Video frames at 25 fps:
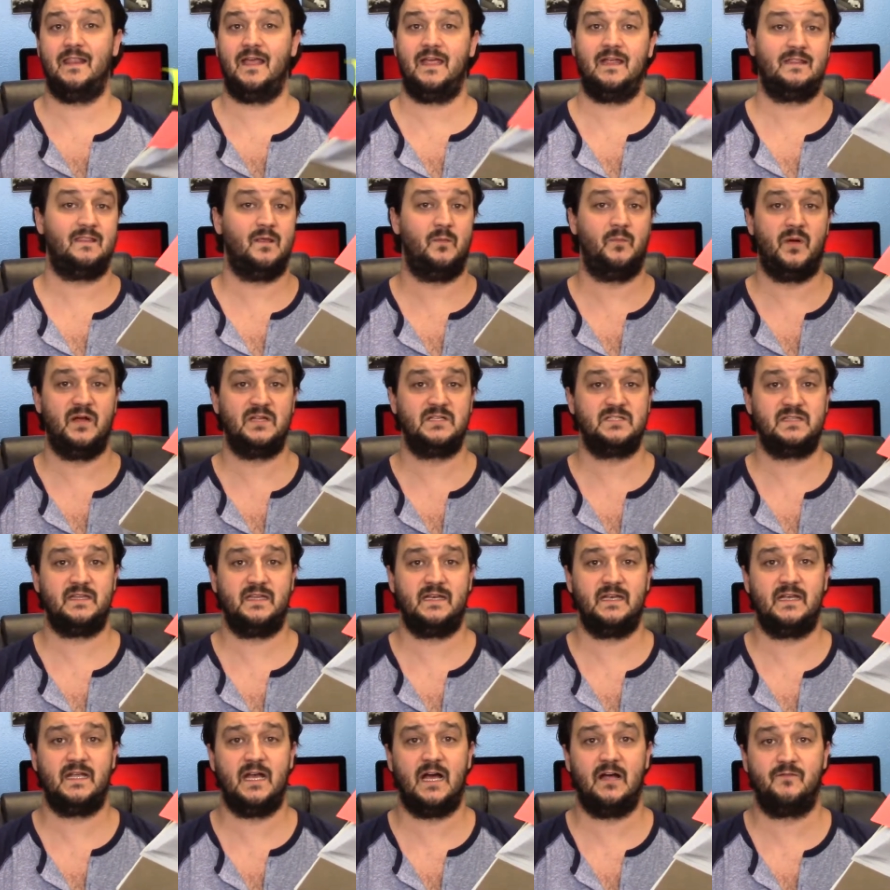Like the budget that
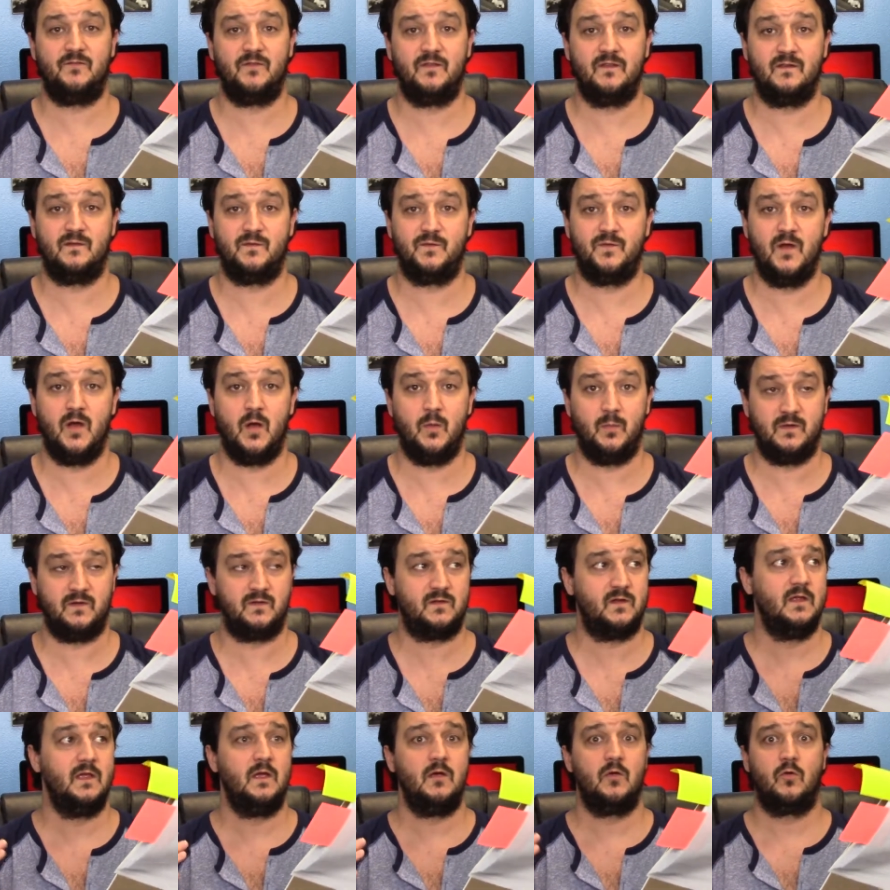he got for this film
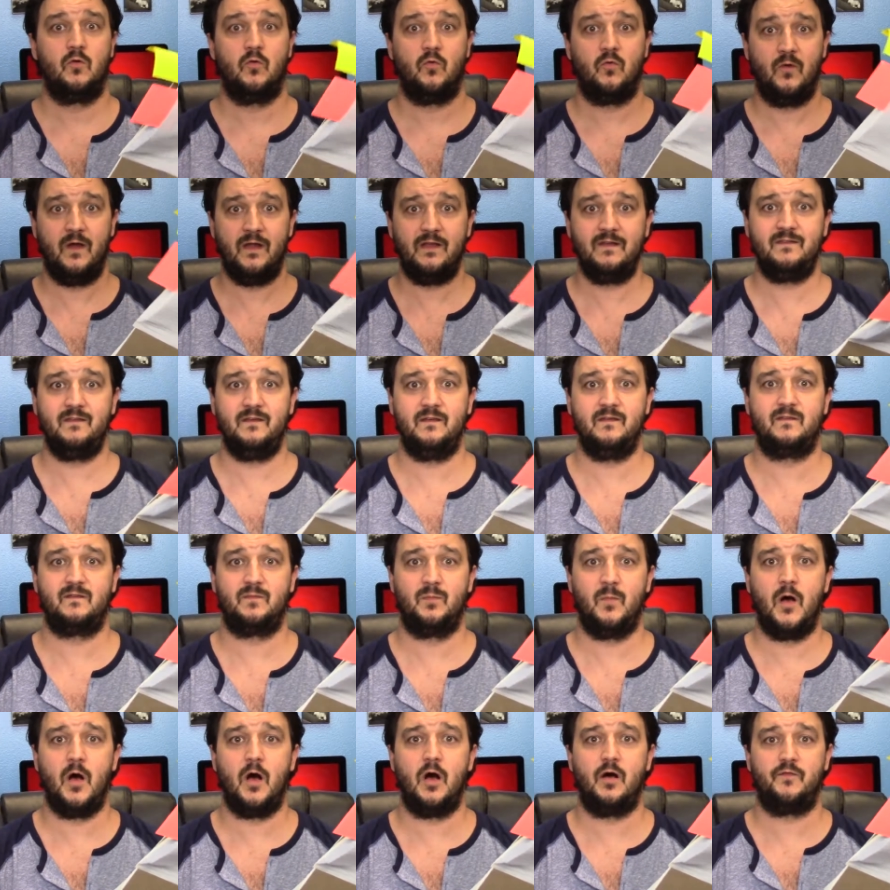is crazy
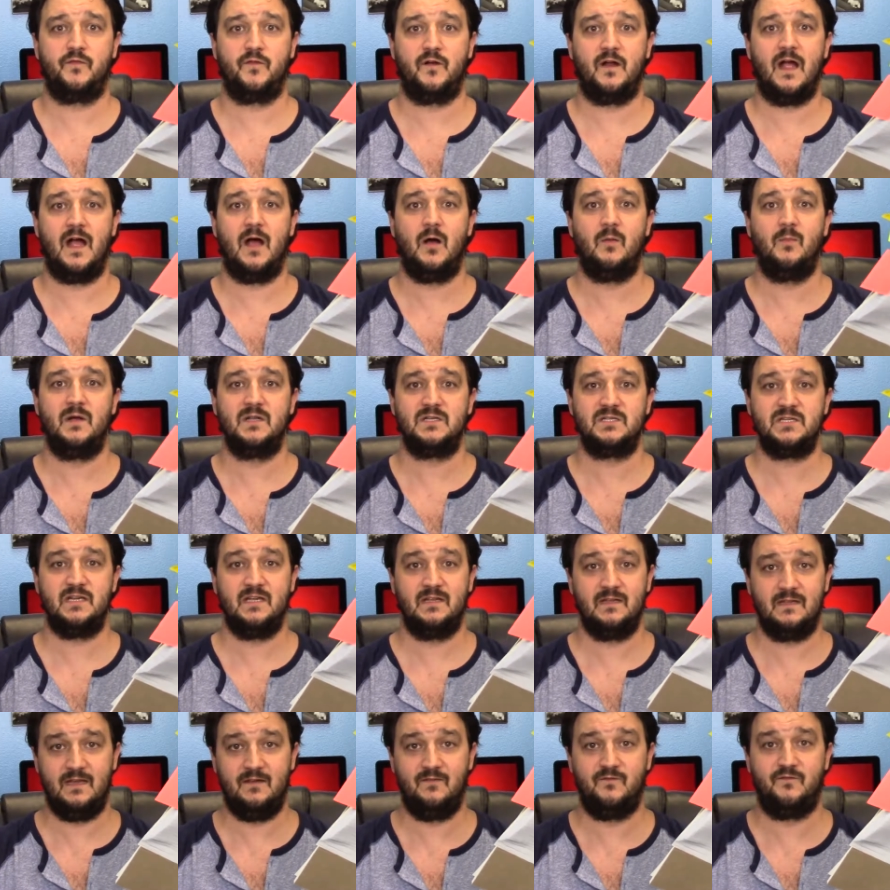small for how much
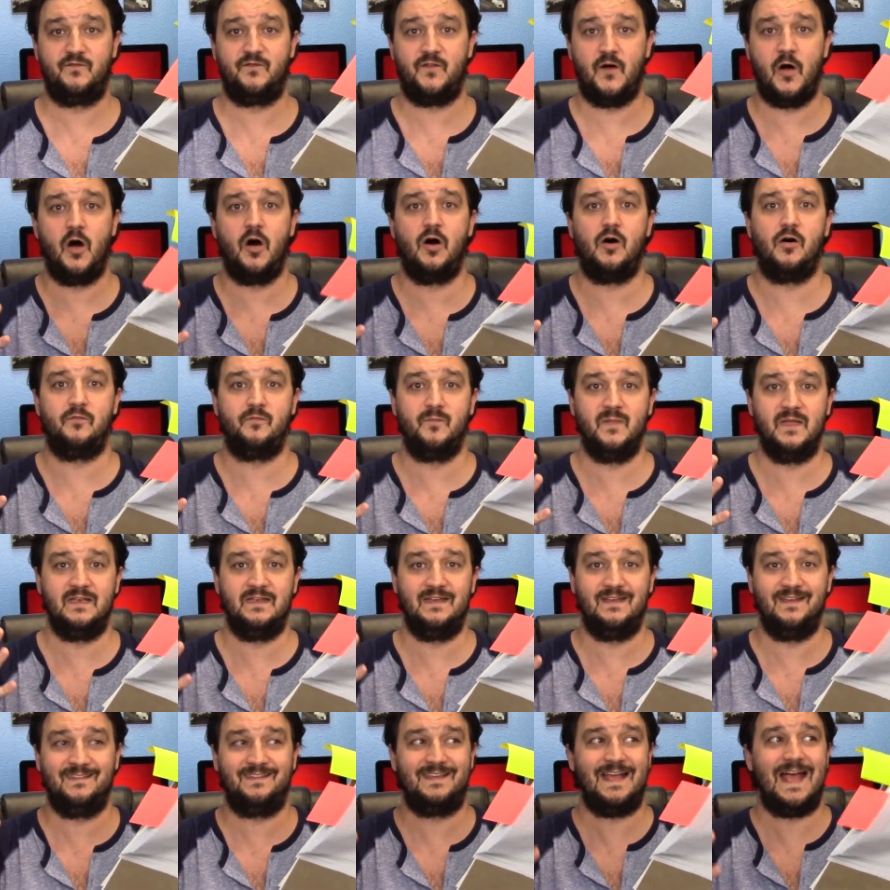
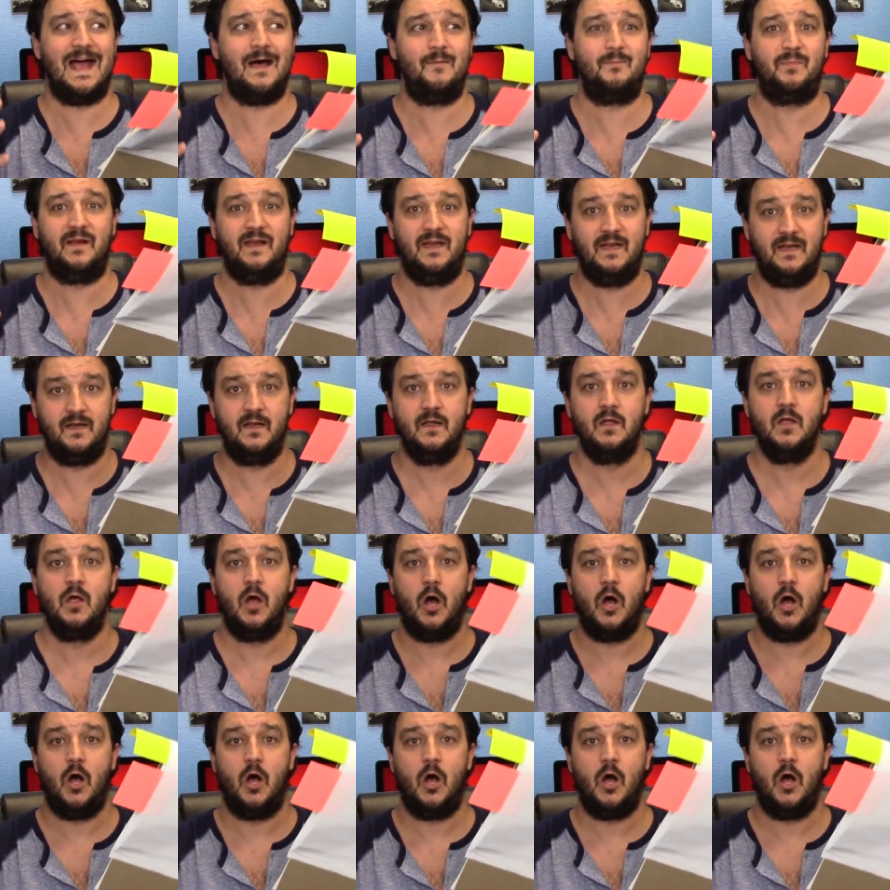involvement is happening